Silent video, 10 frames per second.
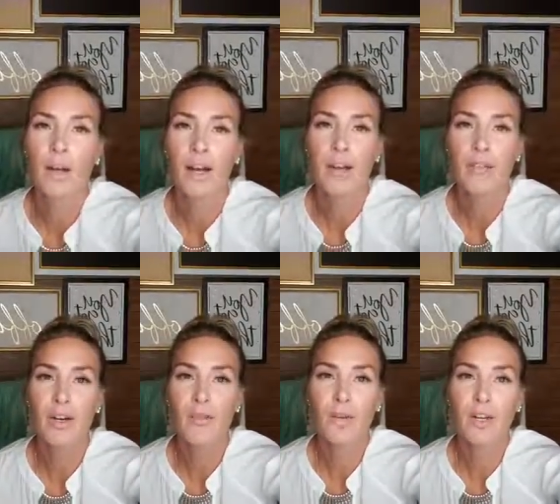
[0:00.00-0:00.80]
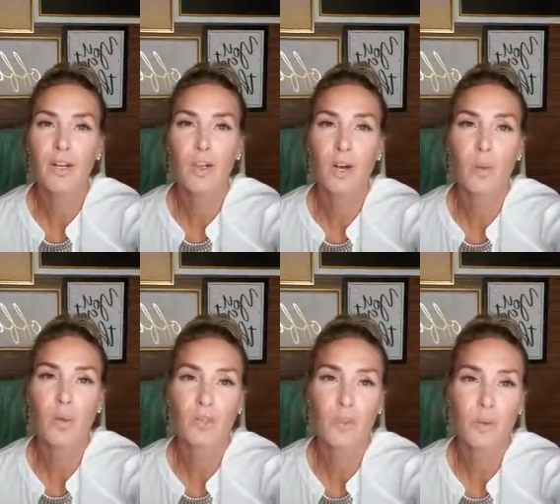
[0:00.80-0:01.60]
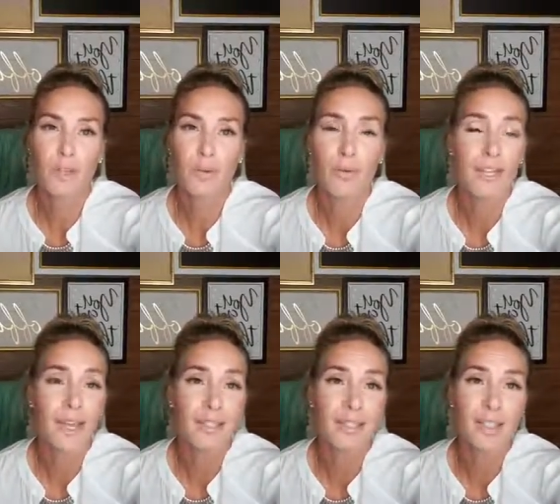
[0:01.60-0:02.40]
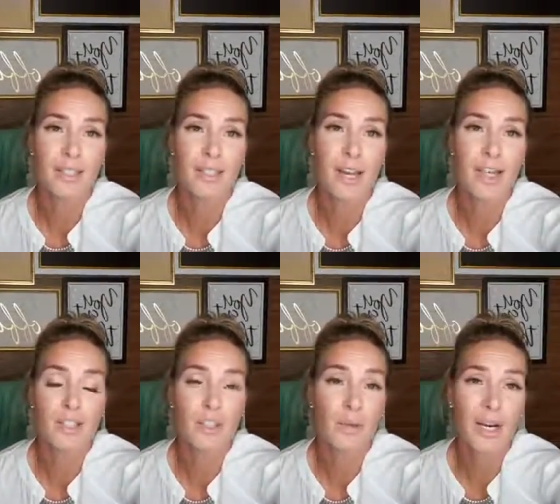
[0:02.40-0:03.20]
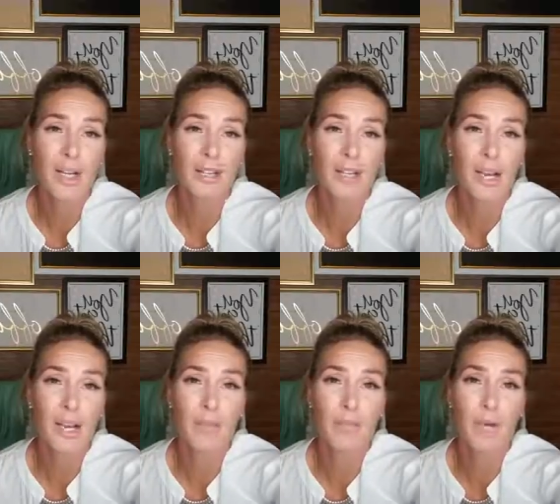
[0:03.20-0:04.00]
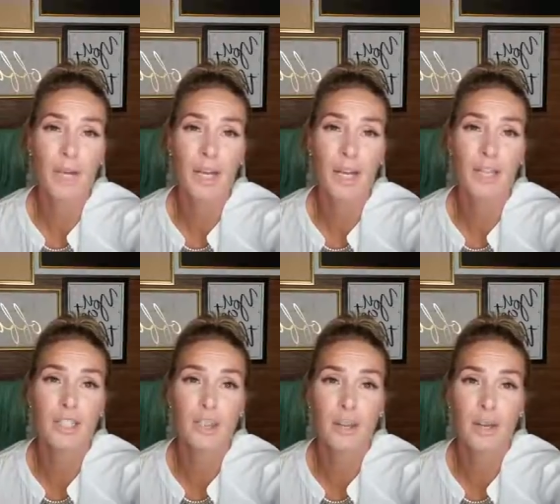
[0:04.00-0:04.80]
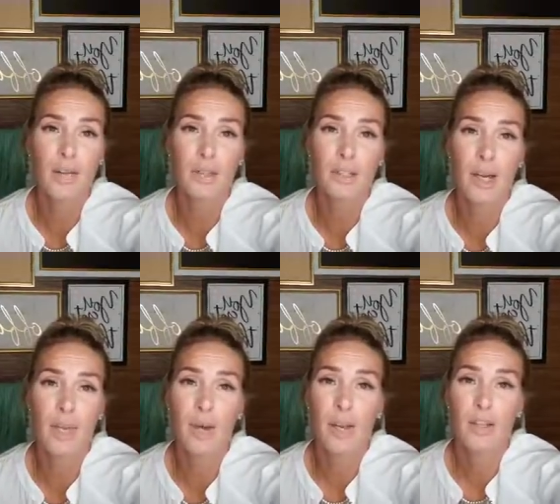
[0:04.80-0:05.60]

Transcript: I've never read a long post all the way through. Yes, I just don't have the time, okay? I just don't have the time.